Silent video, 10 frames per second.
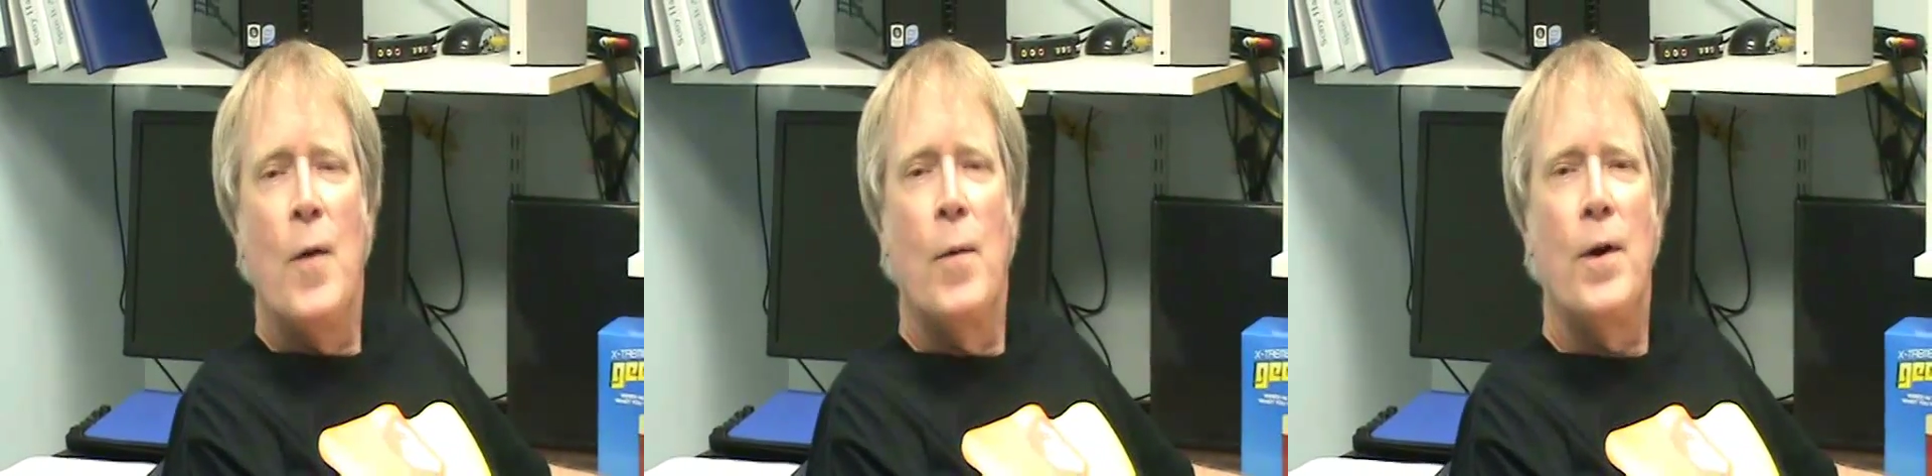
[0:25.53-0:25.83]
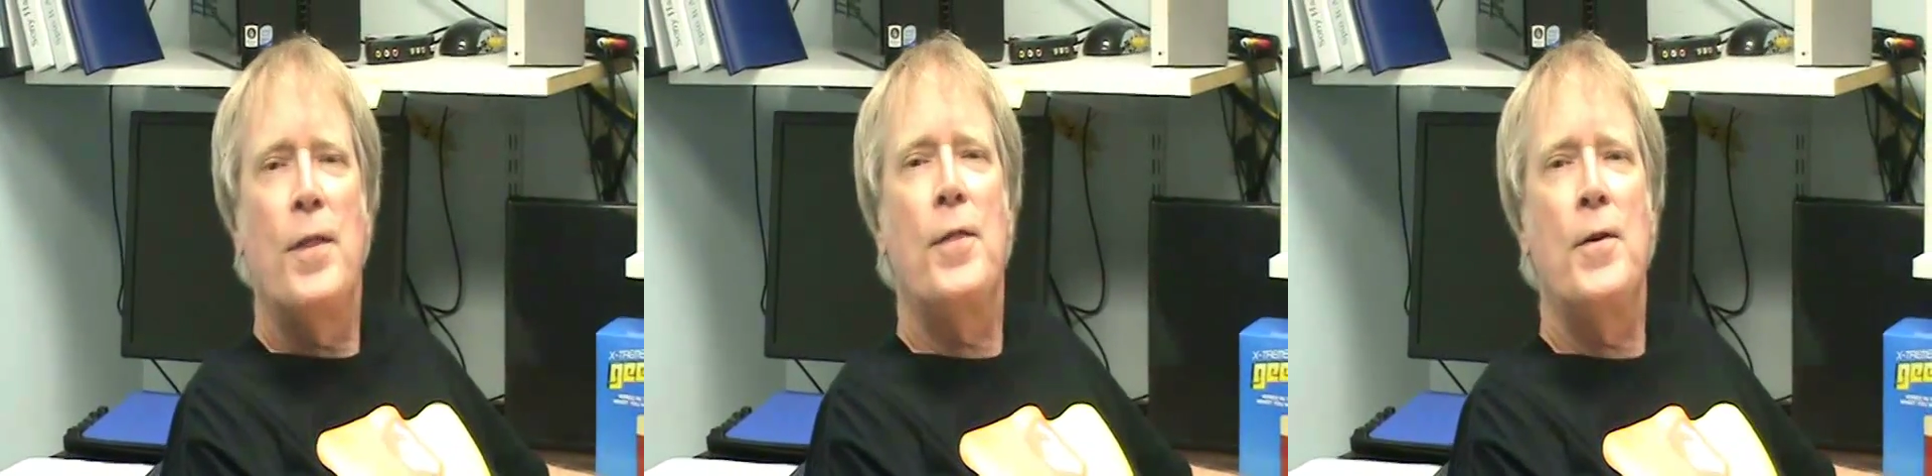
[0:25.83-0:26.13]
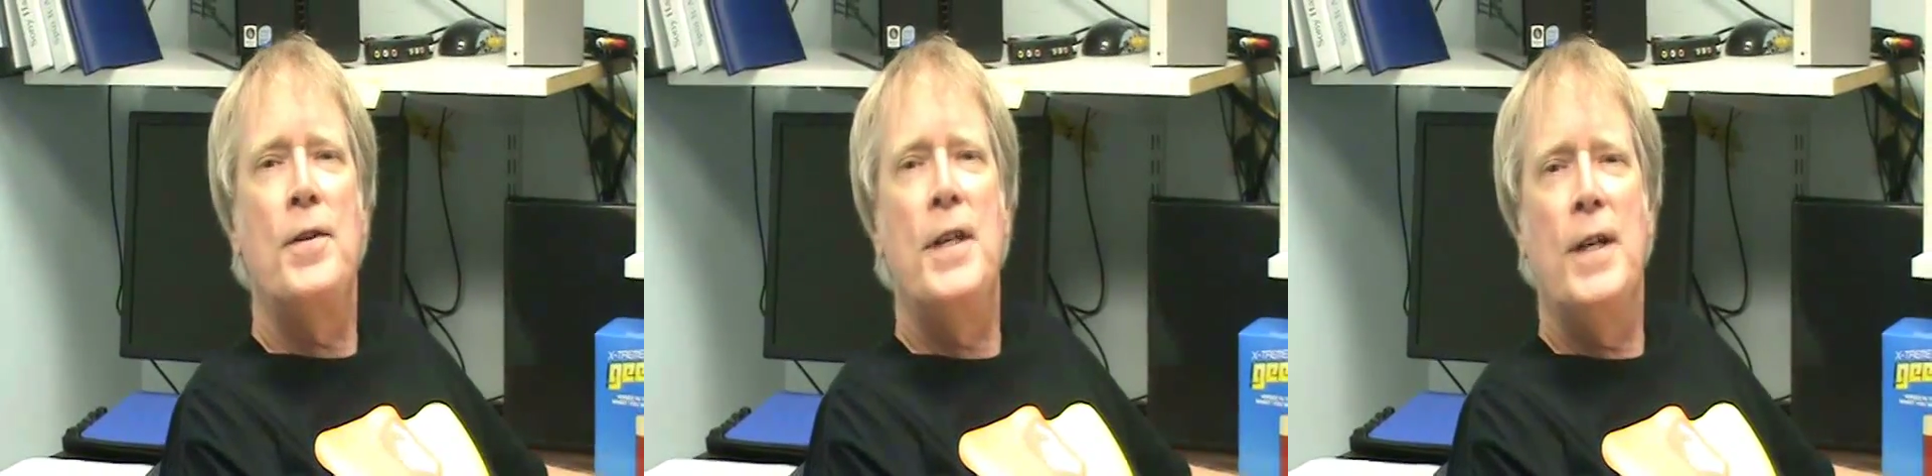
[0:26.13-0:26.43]
We're a
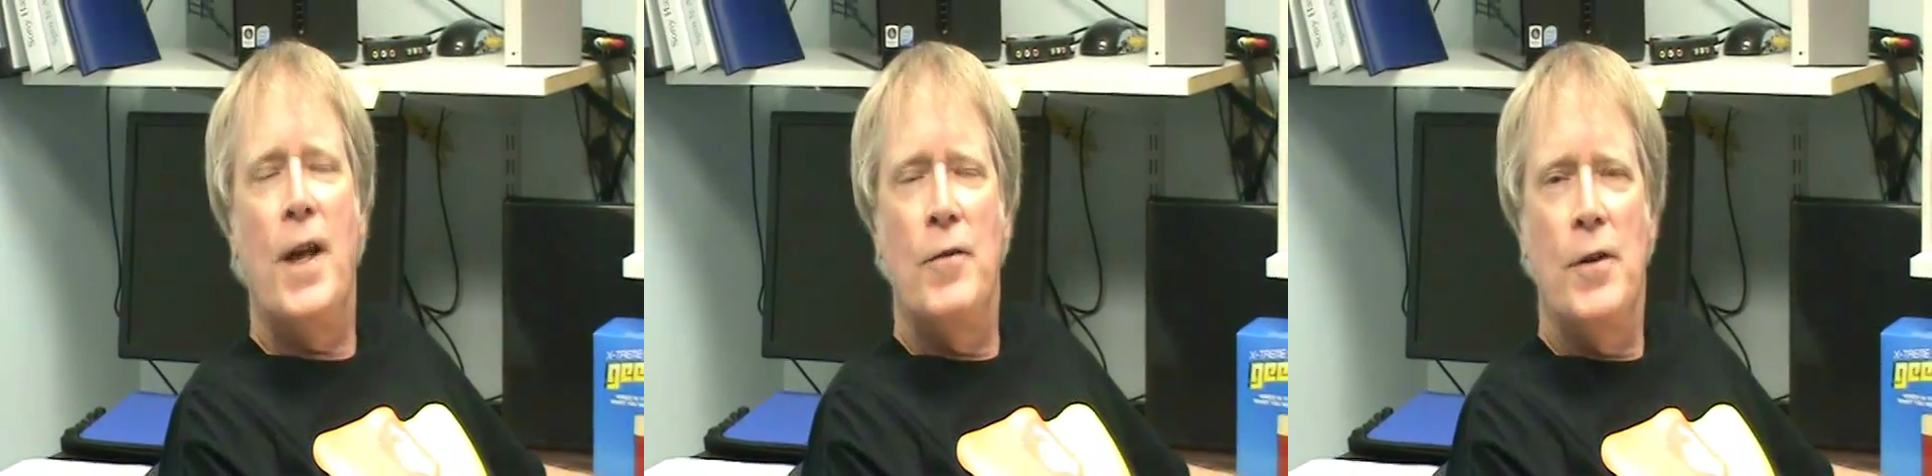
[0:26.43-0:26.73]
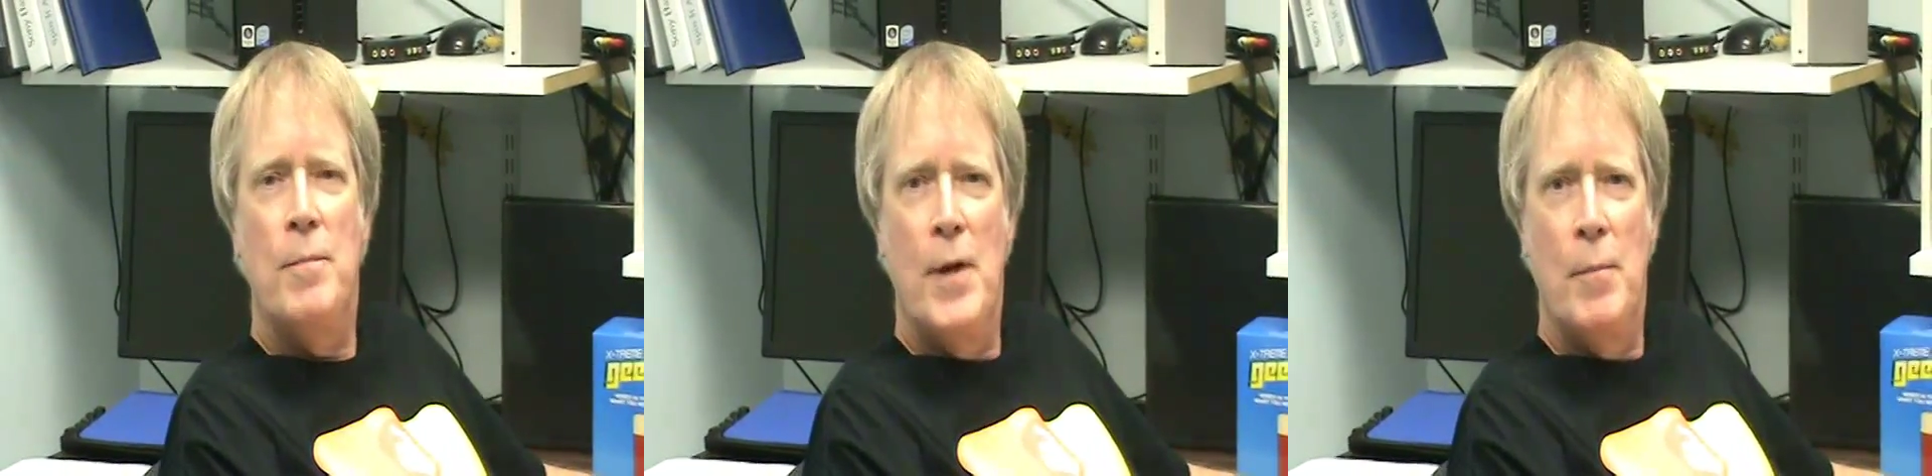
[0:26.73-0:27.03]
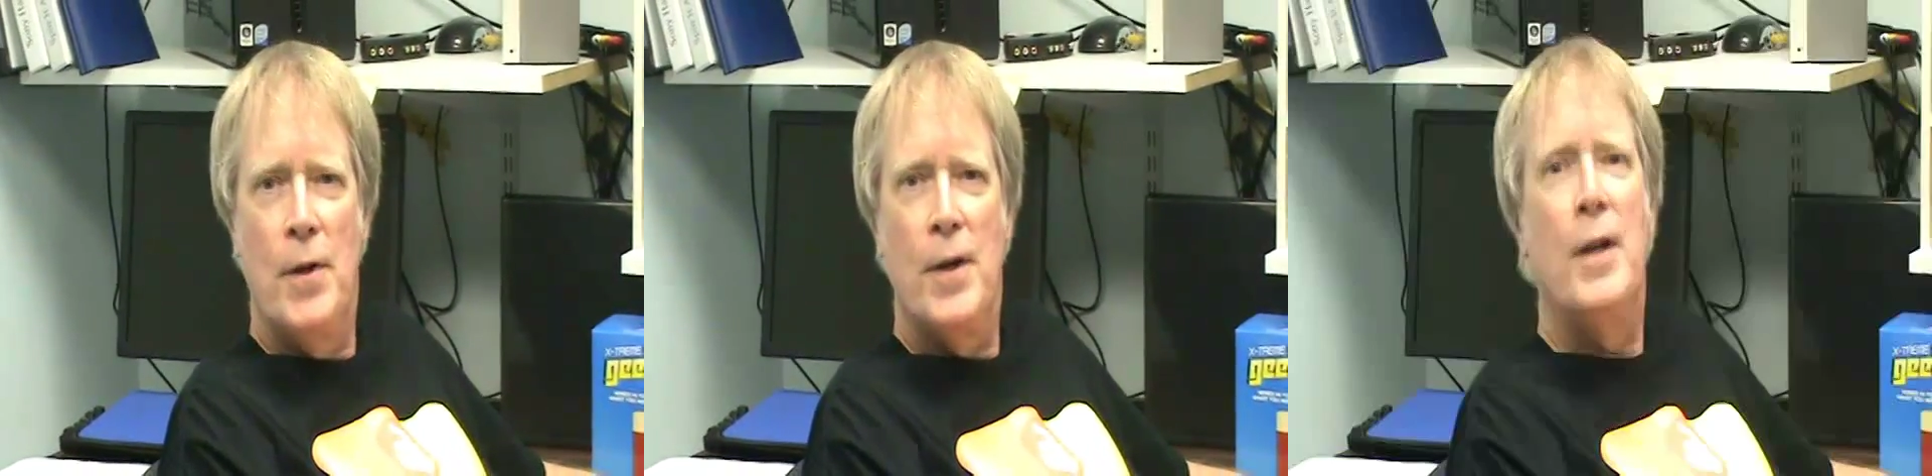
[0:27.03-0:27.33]

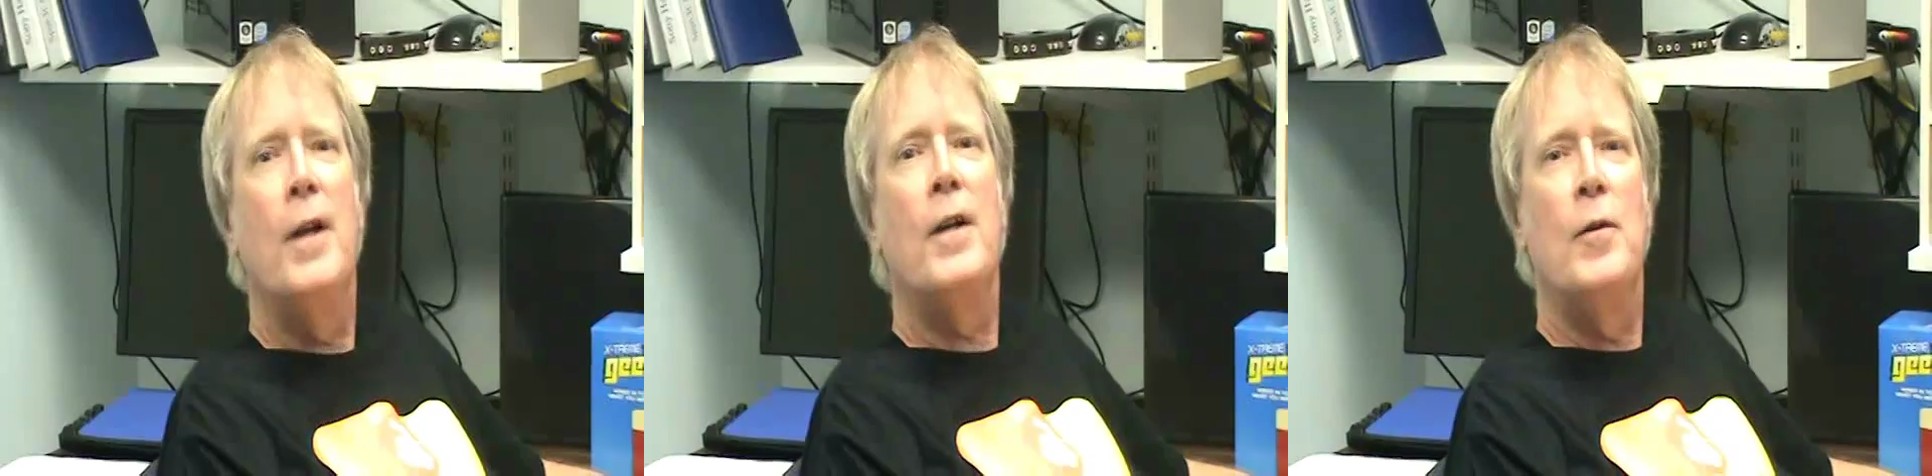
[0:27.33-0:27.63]
1,300-member